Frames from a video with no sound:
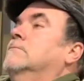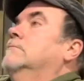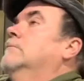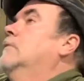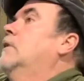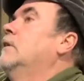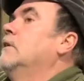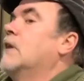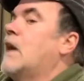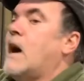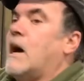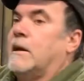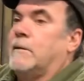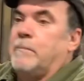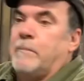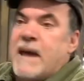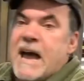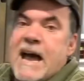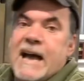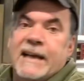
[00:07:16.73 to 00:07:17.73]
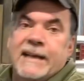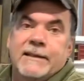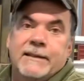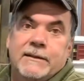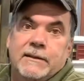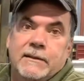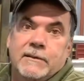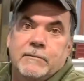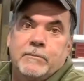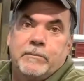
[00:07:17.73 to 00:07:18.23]
a lot of bagging
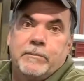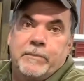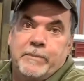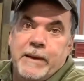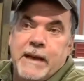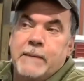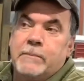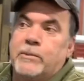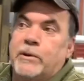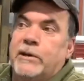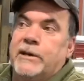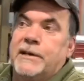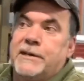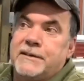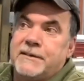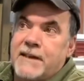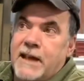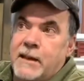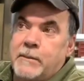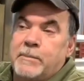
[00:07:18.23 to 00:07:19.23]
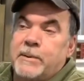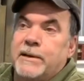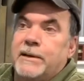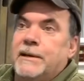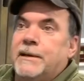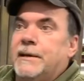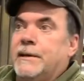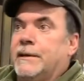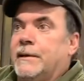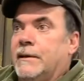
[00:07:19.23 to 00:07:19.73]
and papering and taping
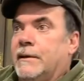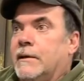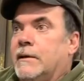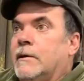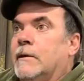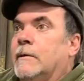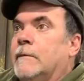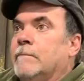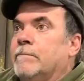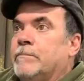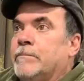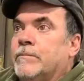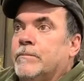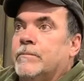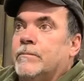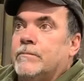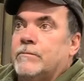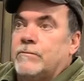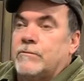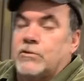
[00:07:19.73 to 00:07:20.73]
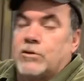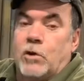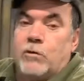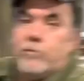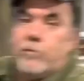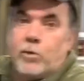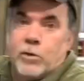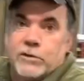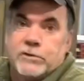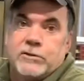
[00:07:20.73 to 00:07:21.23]
and so
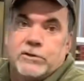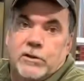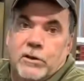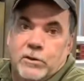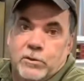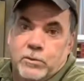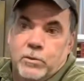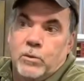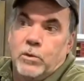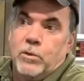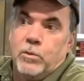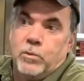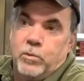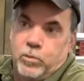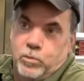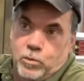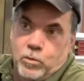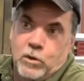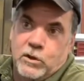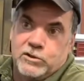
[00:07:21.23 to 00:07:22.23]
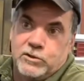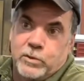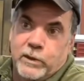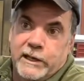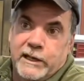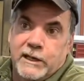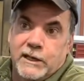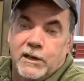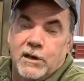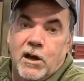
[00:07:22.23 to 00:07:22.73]
forth. So once we
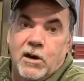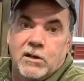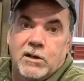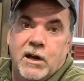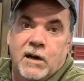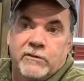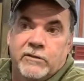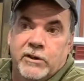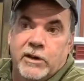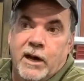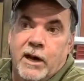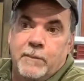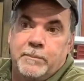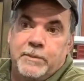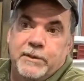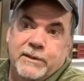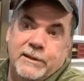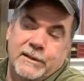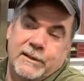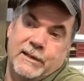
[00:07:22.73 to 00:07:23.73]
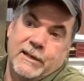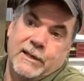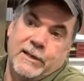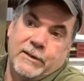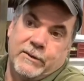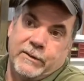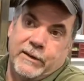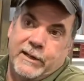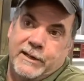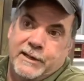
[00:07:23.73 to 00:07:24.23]
get it all covered up and get
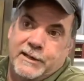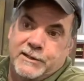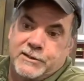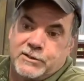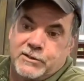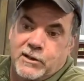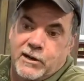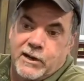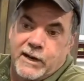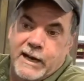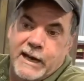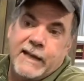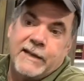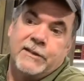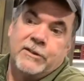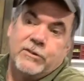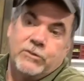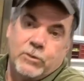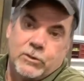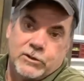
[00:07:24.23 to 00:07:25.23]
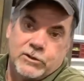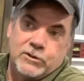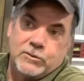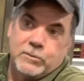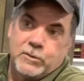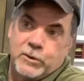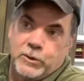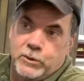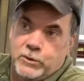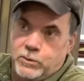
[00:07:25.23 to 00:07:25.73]
it ready to start heading towards the
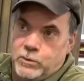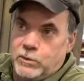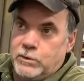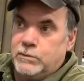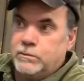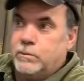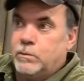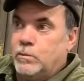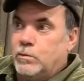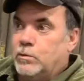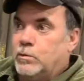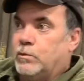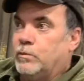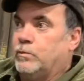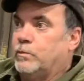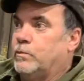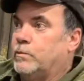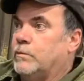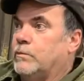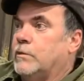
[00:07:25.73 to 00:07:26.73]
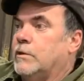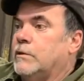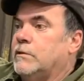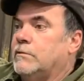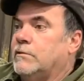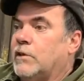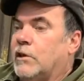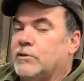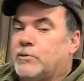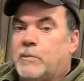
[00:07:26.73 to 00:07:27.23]
booth, we'll
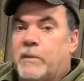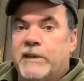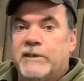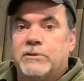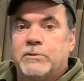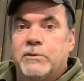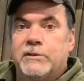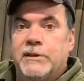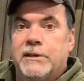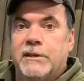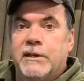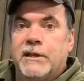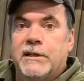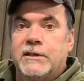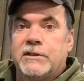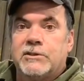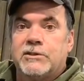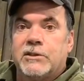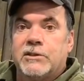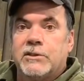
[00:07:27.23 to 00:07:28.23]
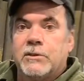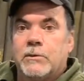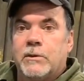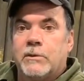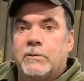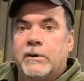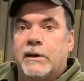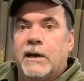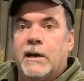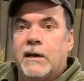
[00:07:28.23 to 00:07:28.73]
touch base with you then and show you
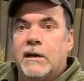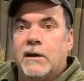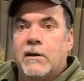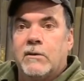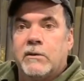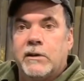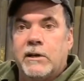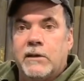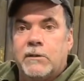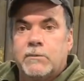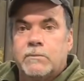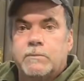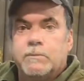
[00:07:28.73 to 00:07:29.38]
what we got going on.